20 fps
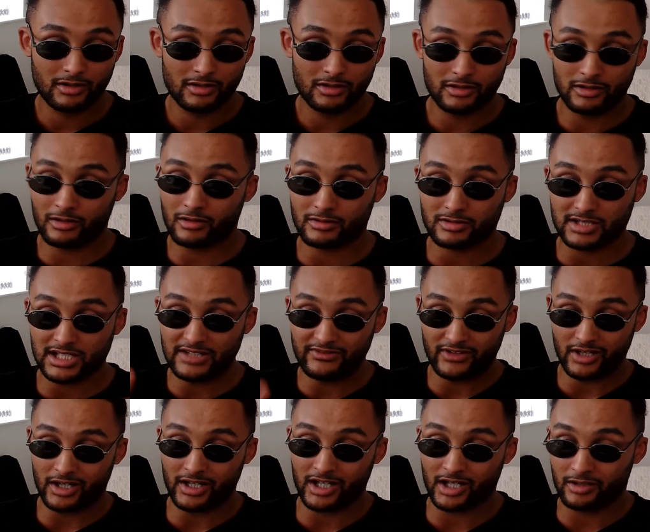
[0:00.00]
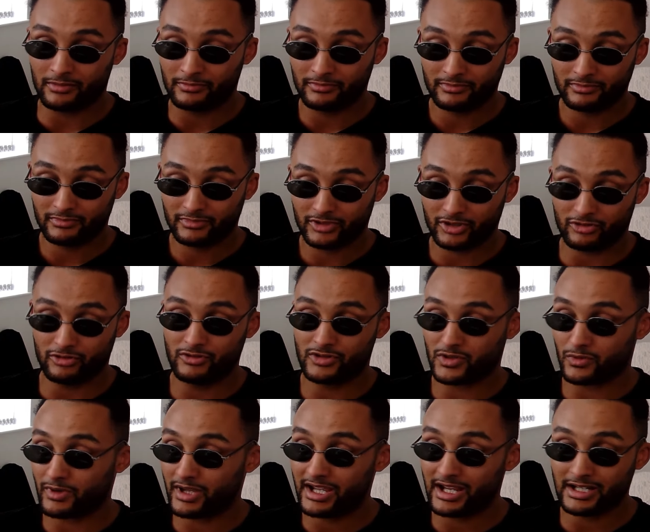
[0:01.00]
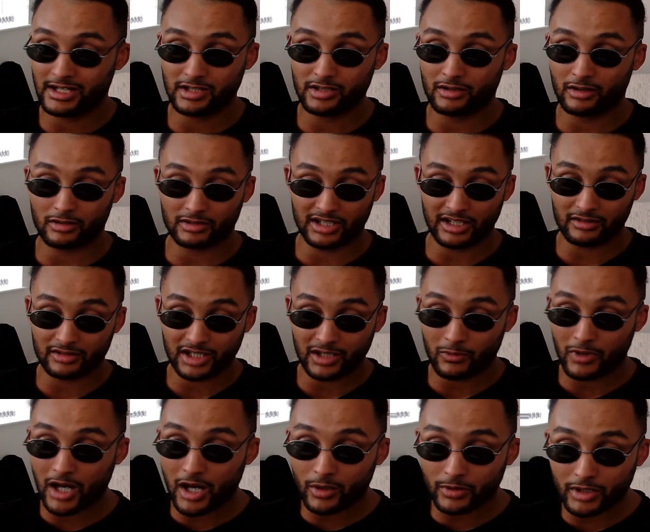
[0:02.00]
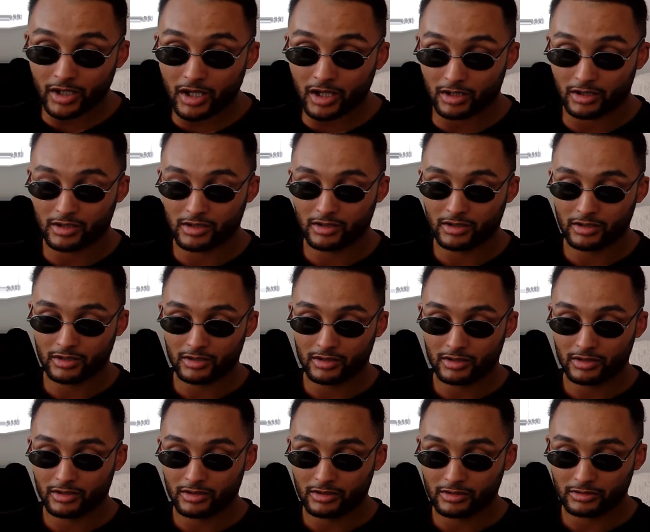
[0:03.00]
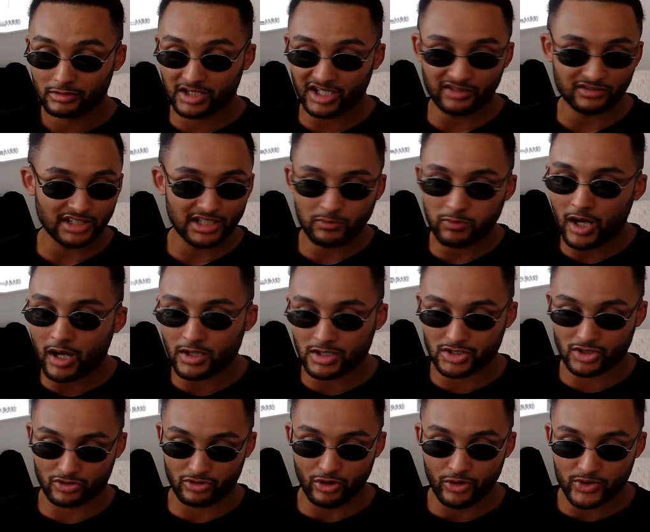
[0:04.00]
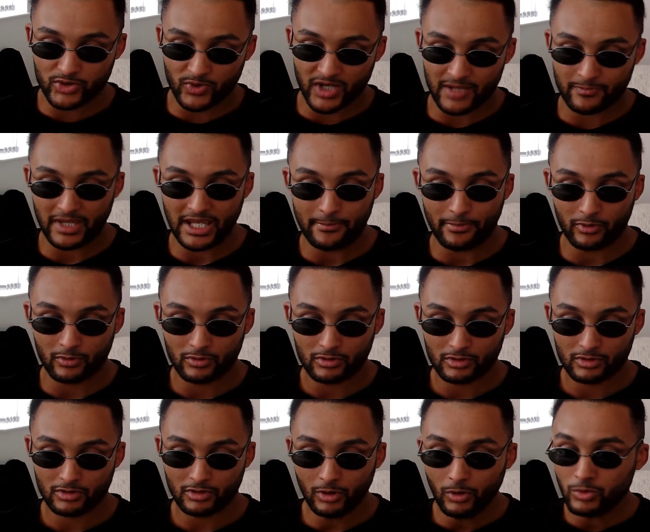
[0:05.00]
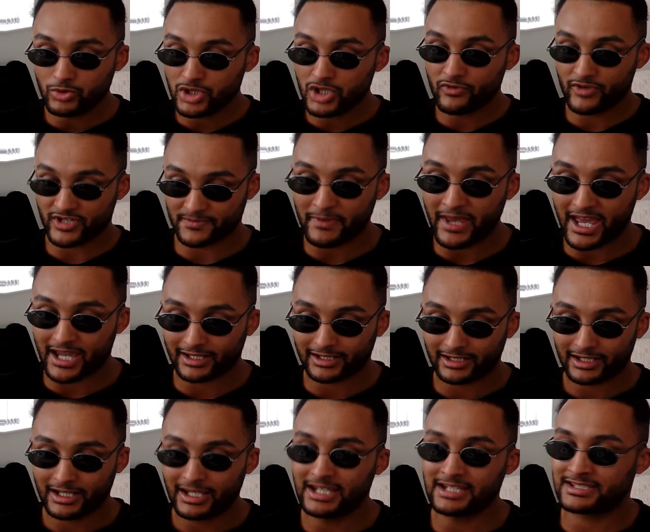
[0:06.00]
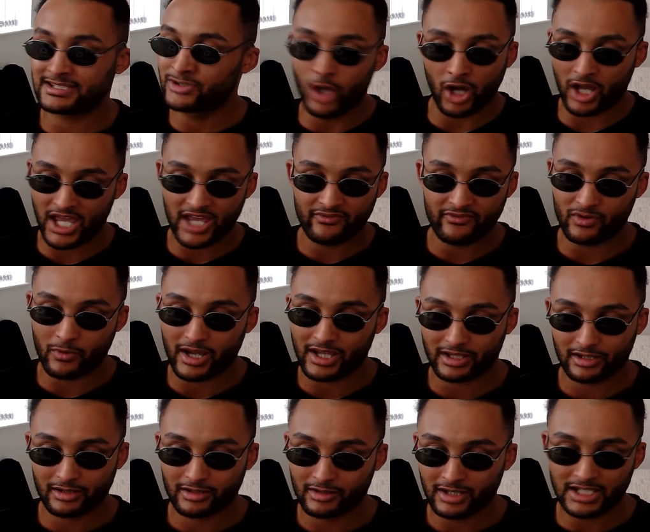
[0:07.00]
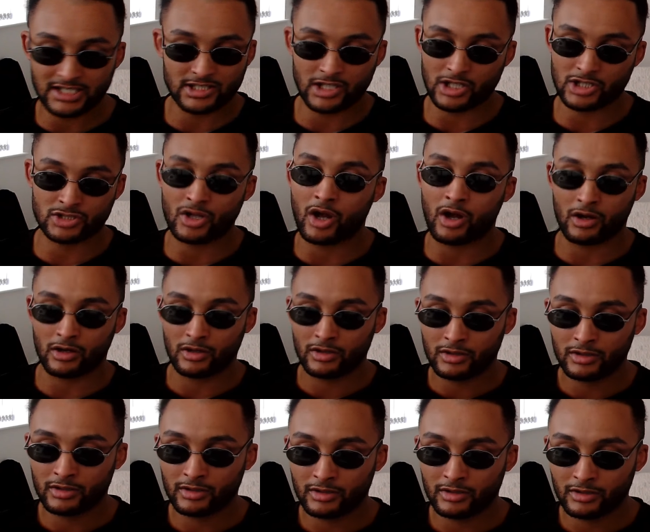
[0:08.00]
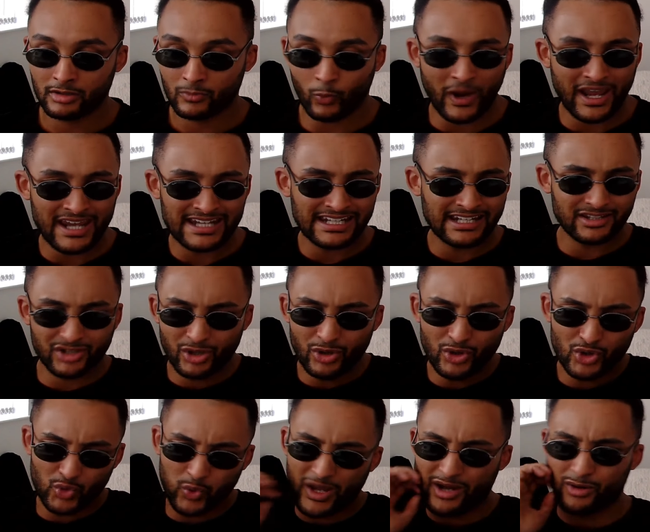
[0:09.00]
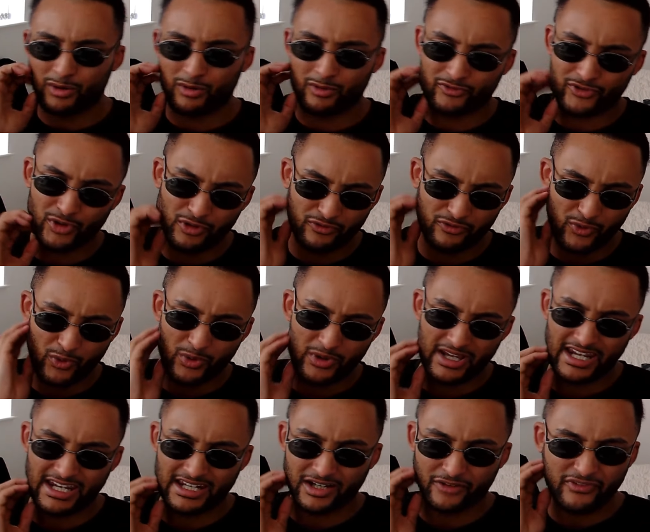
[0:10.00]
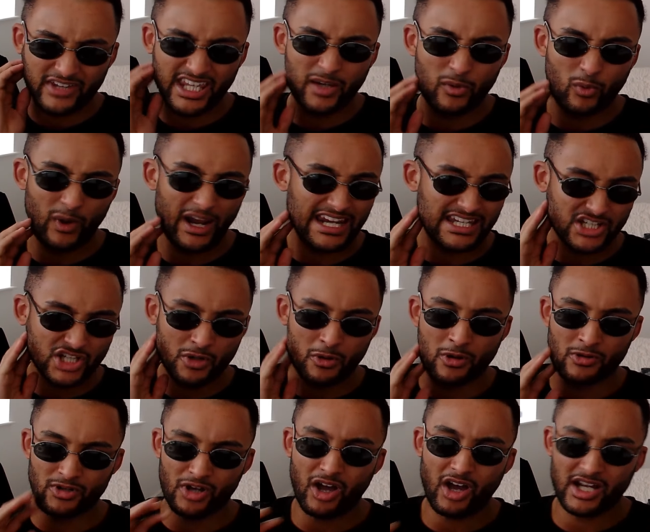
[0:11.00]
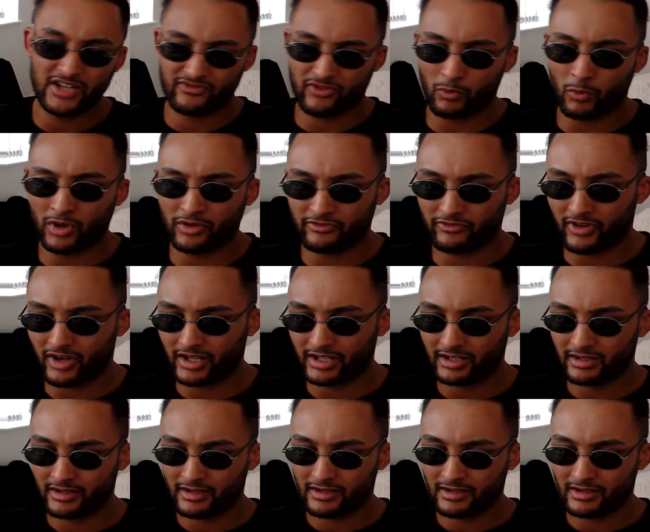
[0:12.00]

You got Steve Cunningham, the cruiserweight, and then you got Deontay Wilder. Deontay Wilder's a cruiserweight, people. All due respect. He's not a heavyweight. He's just not. Weighing in 212, 214. I think he weighed 209 for one fight.